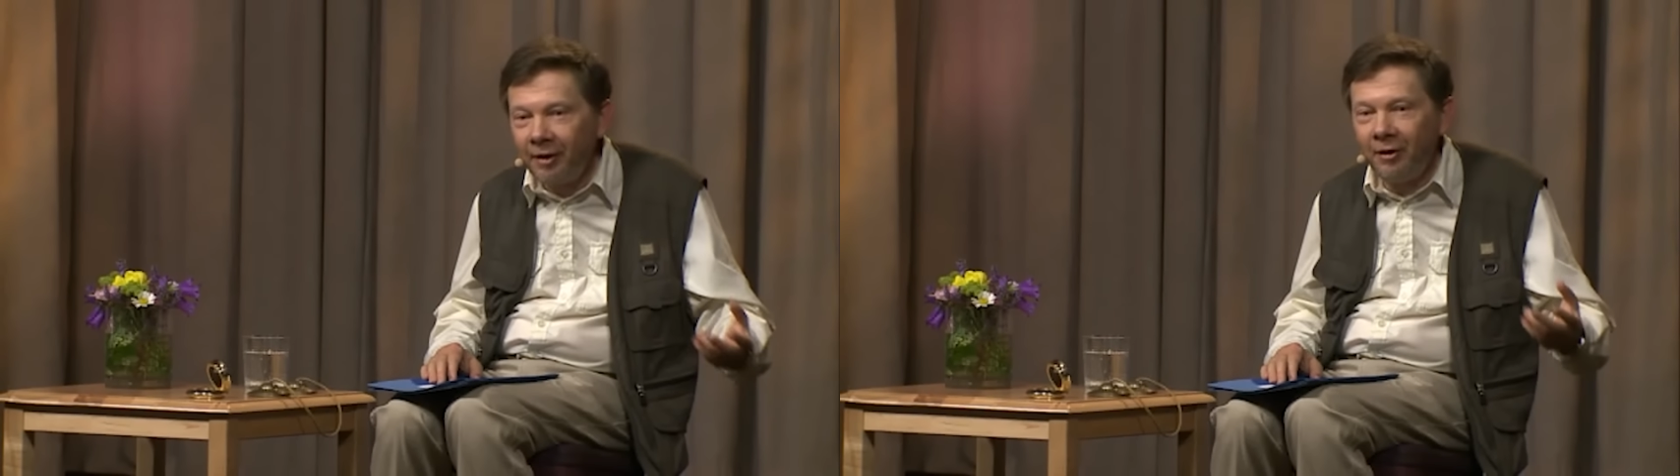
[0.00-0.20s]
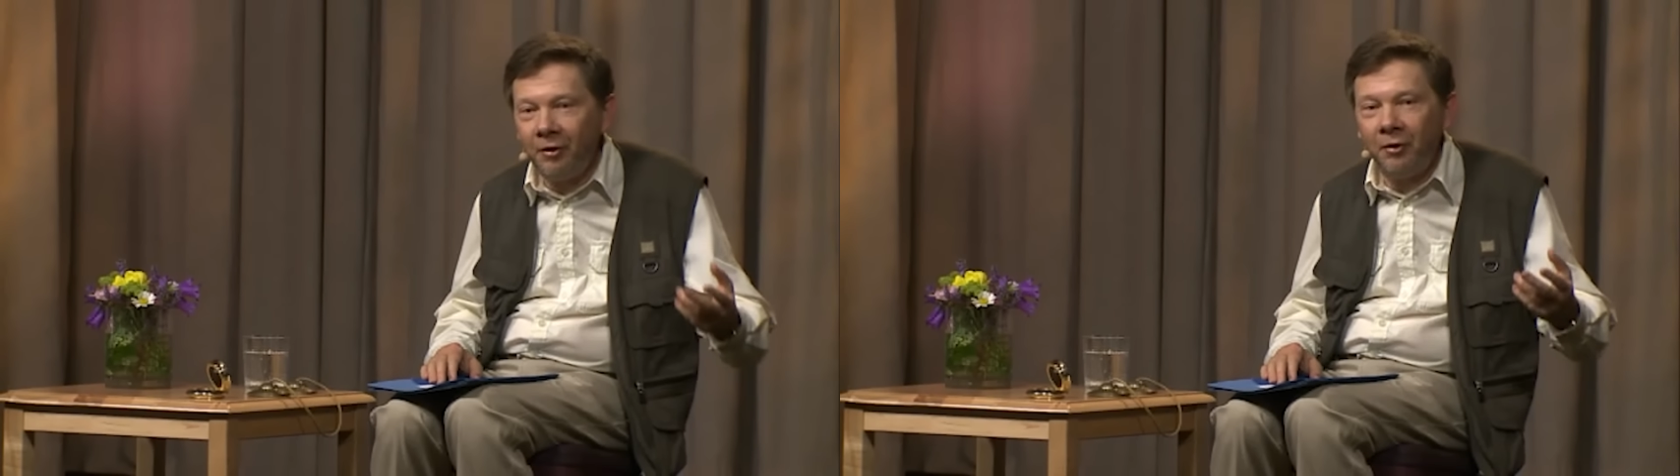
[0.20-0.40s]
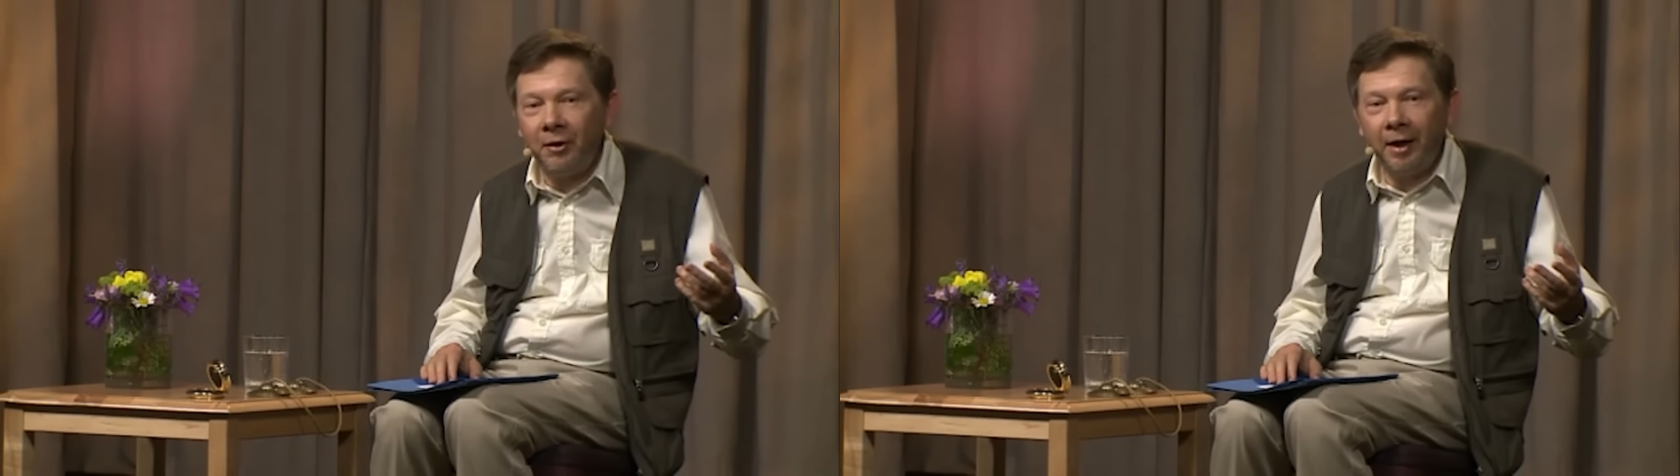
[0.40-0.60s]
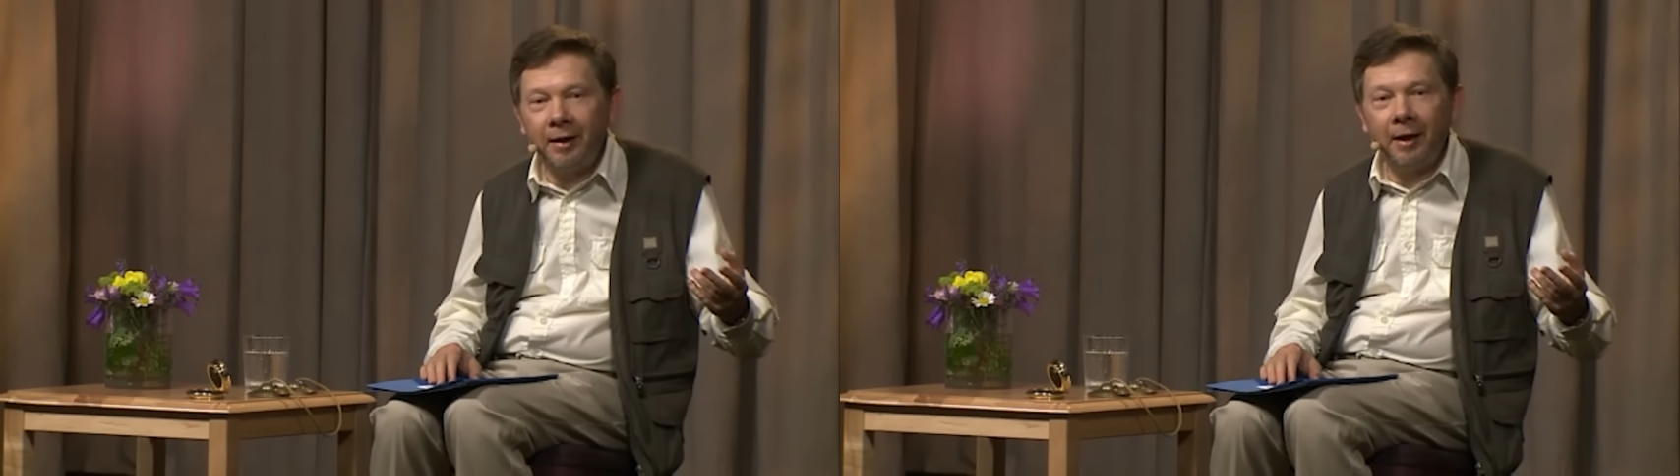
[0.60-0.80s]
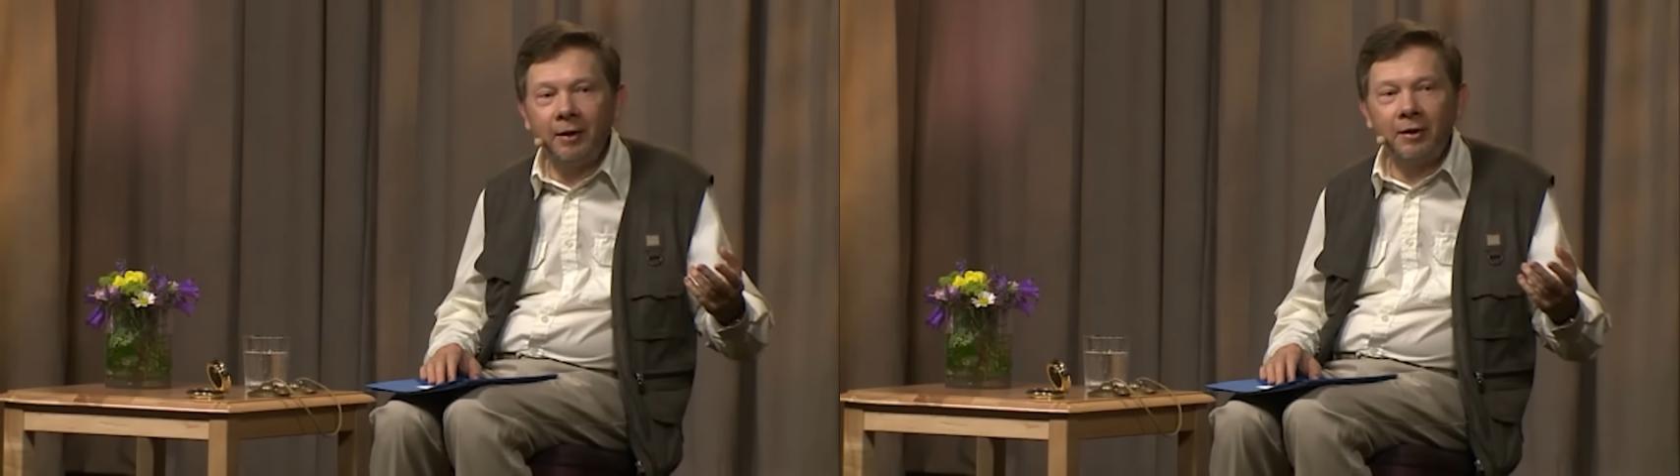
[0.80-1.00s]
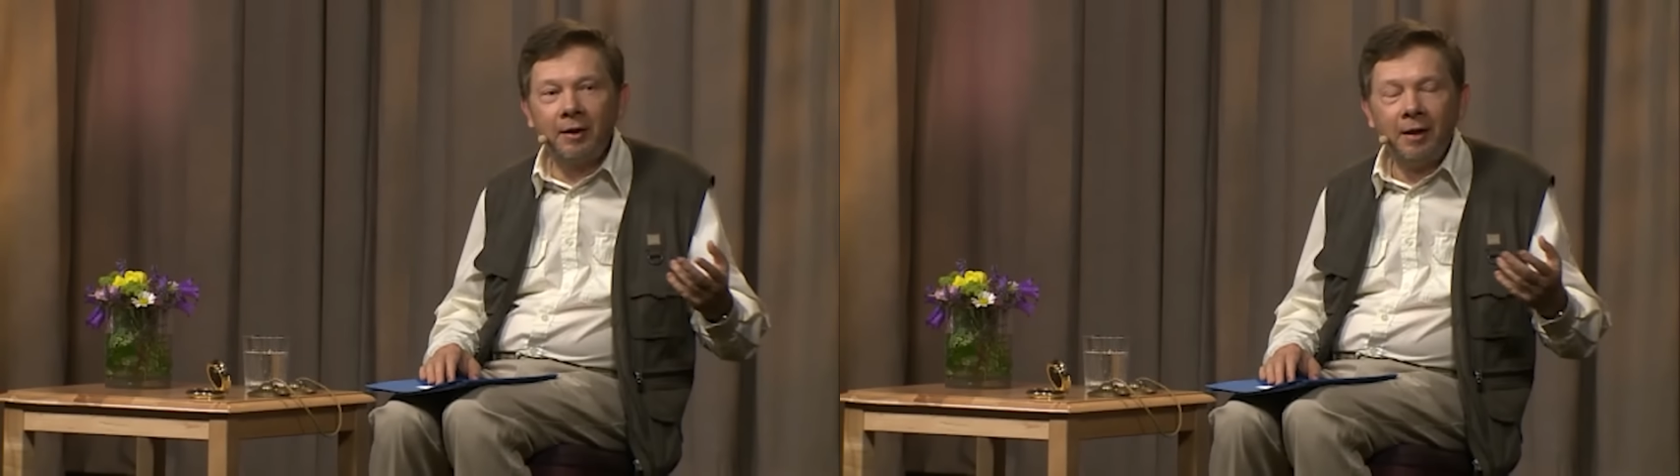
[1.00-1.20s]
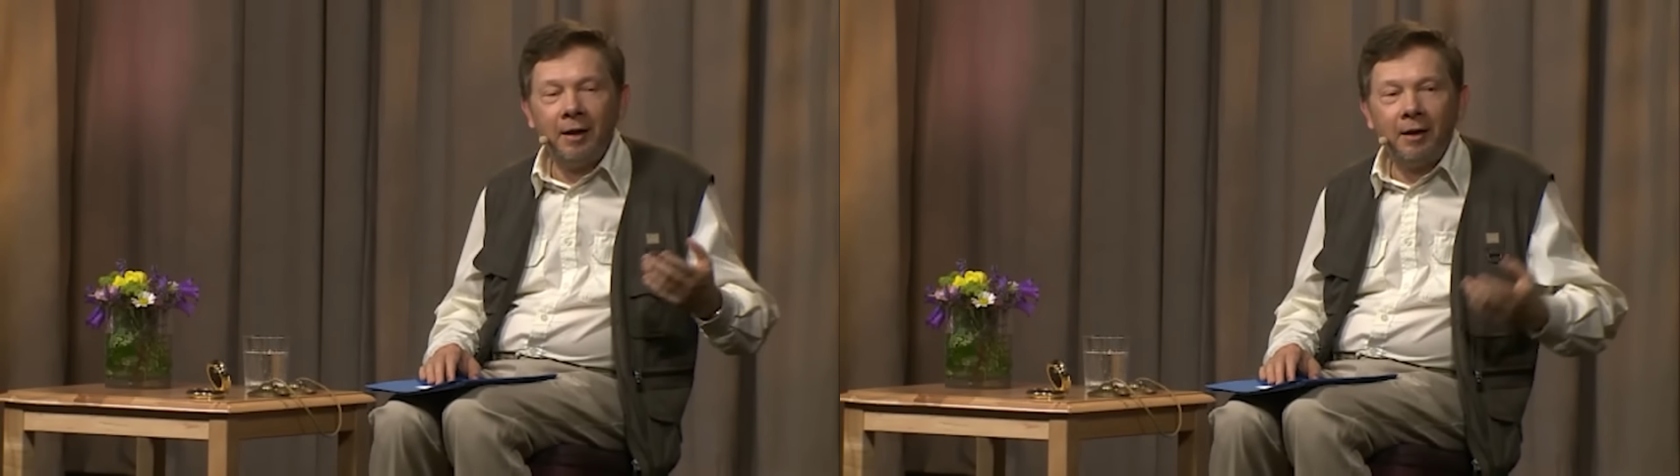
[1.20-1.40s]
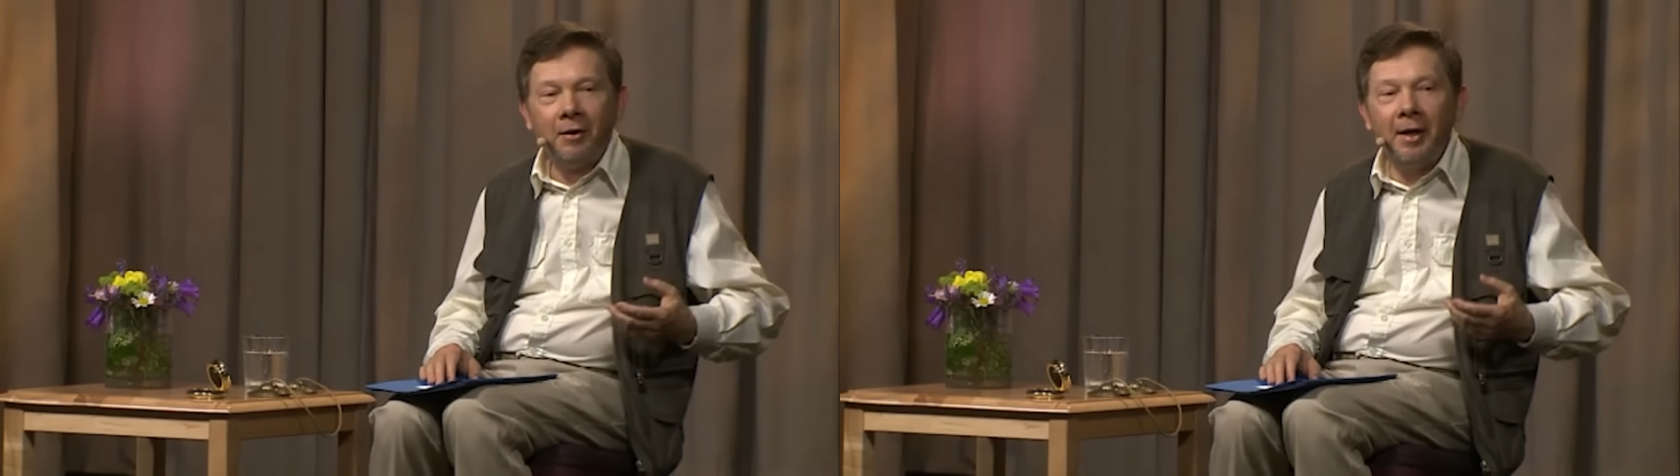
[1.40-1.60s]
that is
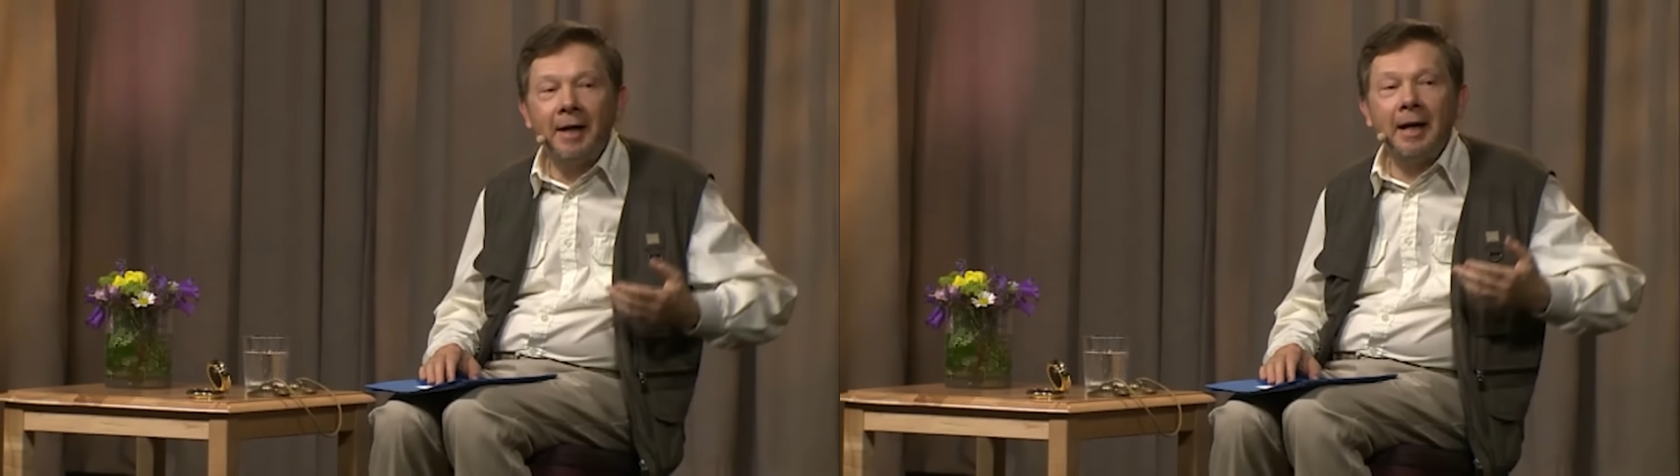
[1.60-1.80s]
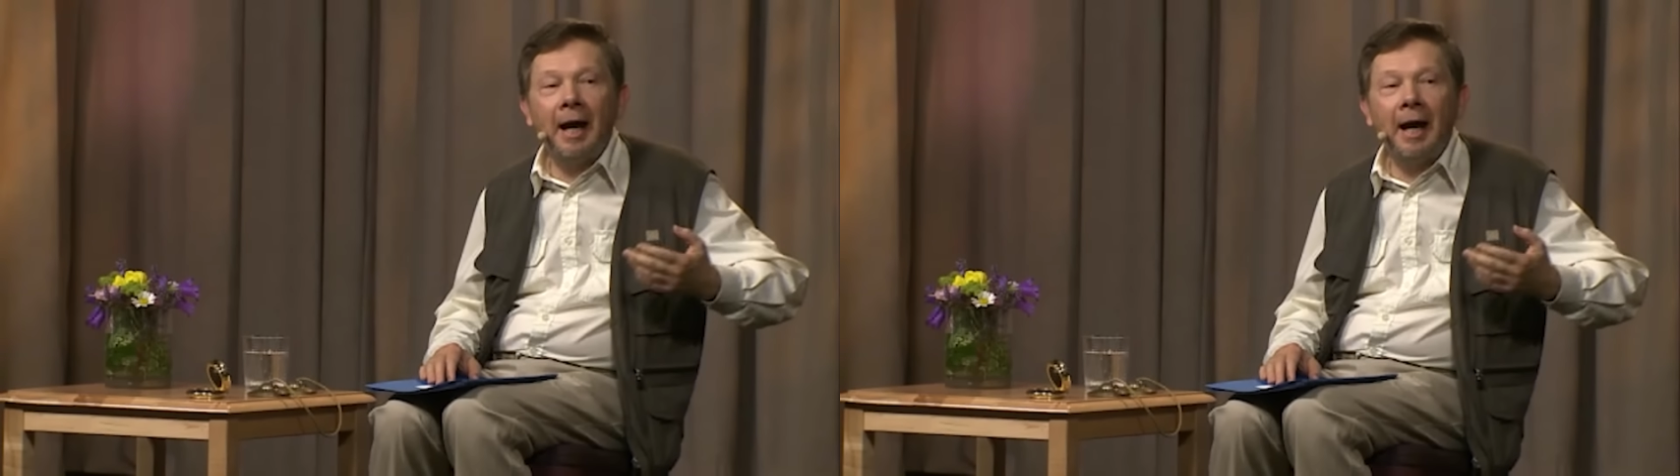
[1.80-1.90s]
that